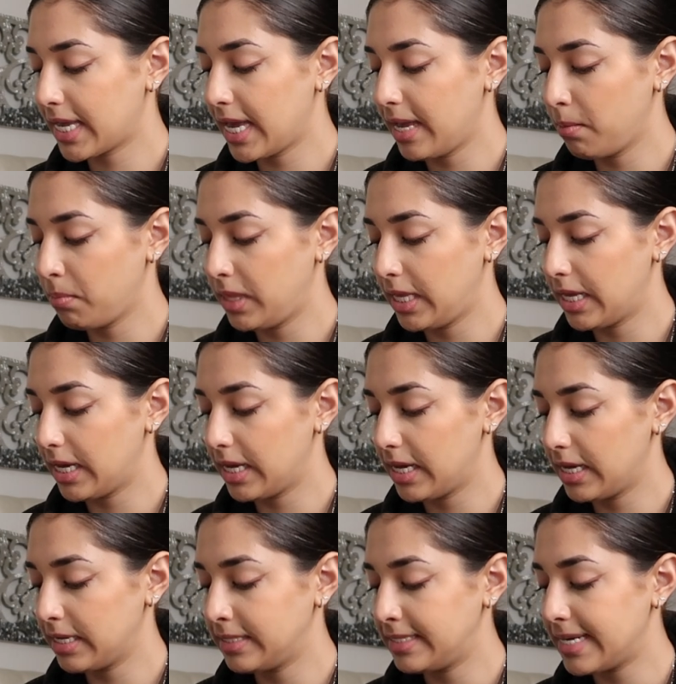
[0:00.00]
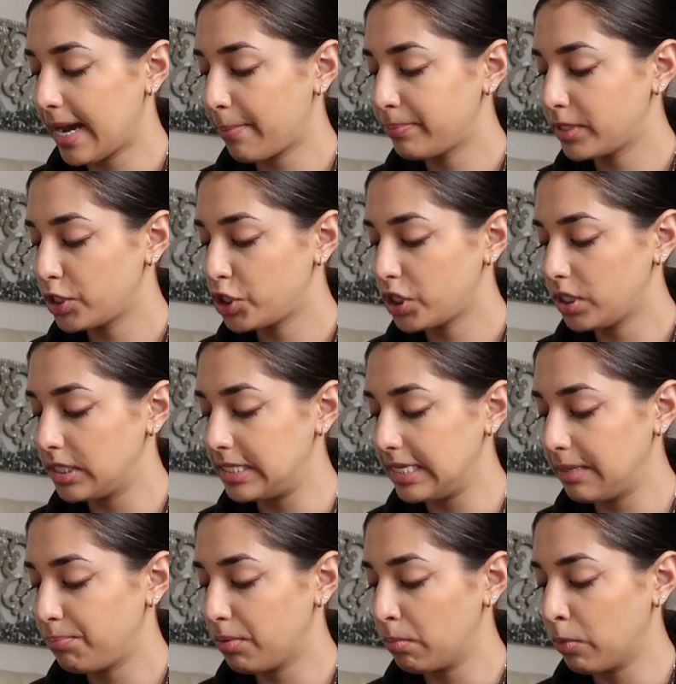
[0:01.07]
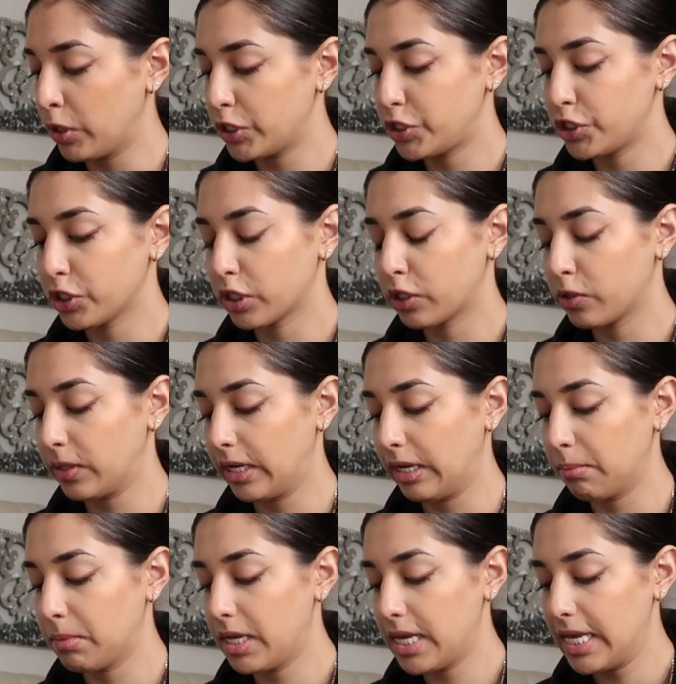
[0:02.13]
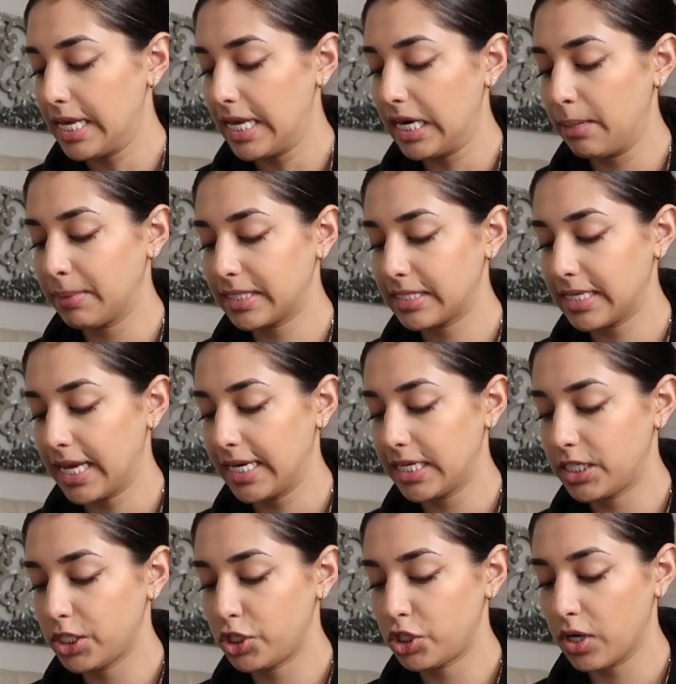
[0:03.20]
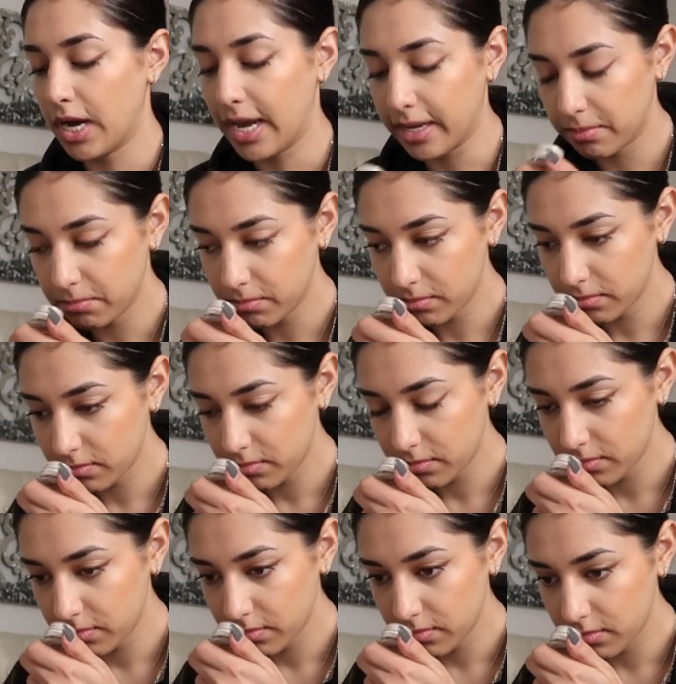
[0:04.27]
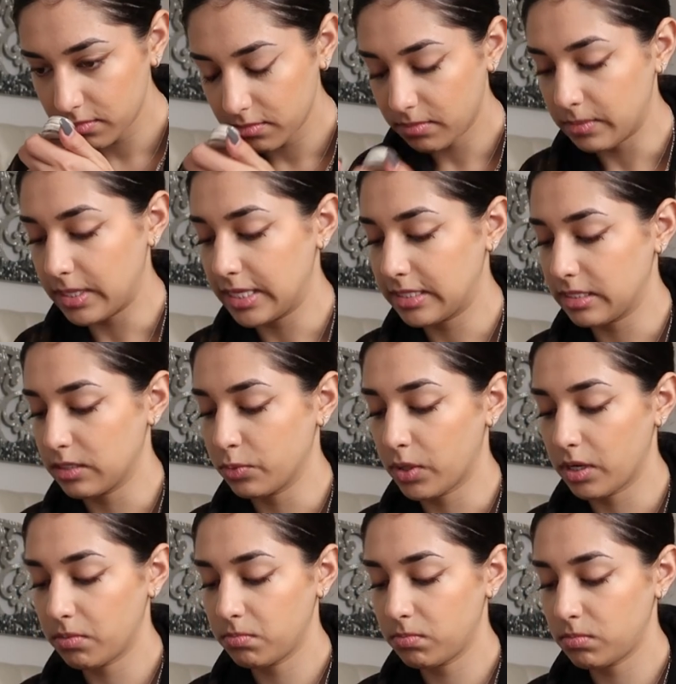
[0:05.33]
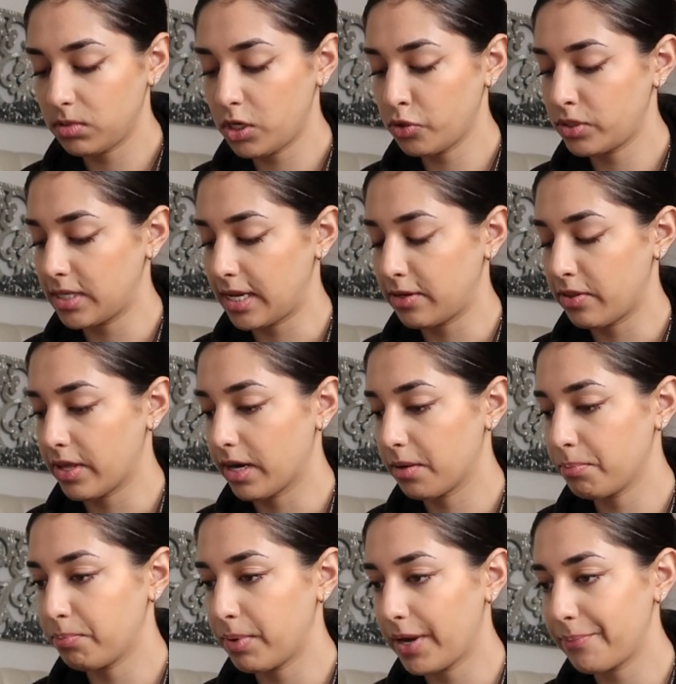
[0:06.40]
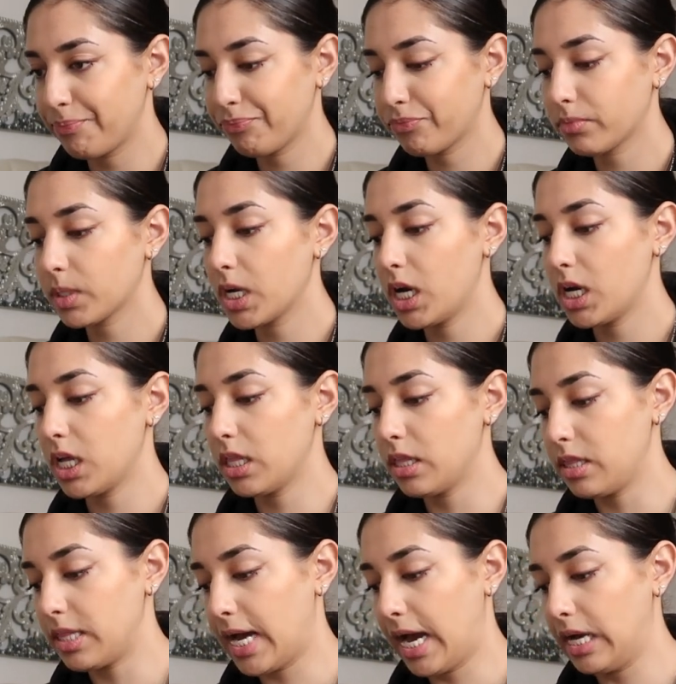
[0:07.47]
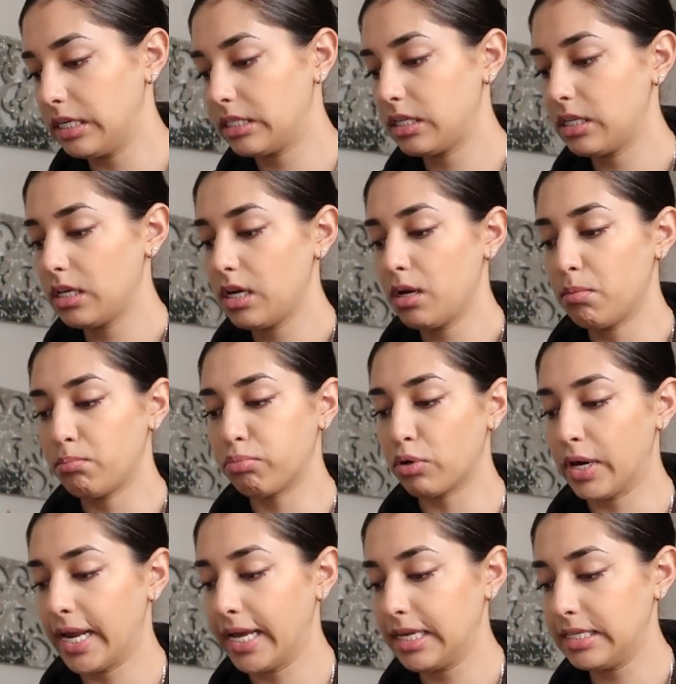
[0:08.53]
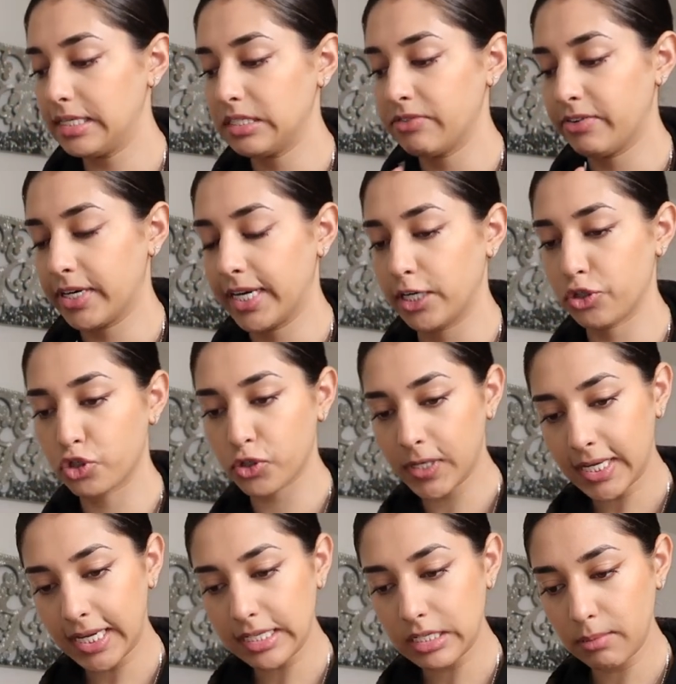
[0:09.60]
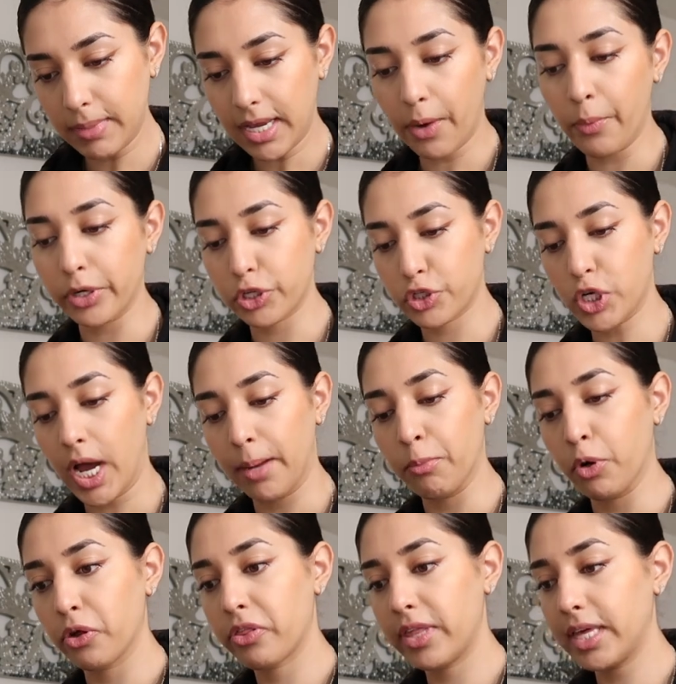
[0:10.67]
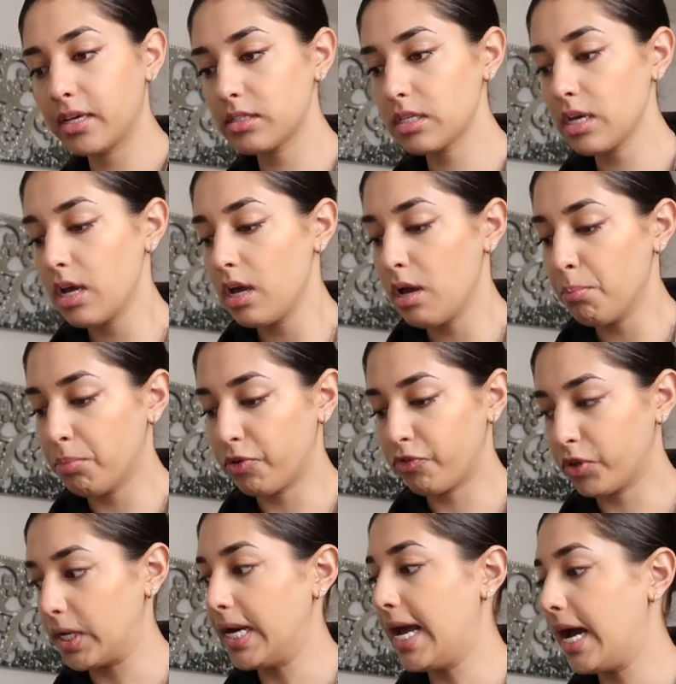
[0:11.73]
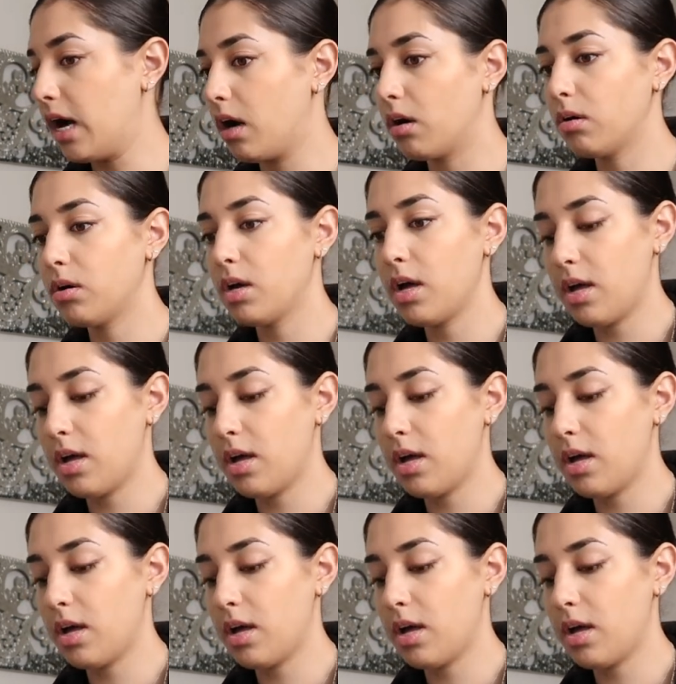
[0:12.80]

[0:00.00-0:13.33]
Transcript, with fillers: came the Adaptogen Deep Moisture Cream, and I'm excited to try this as well. No scent there, but that brand is very intriguing to me. I want to try more things, but for now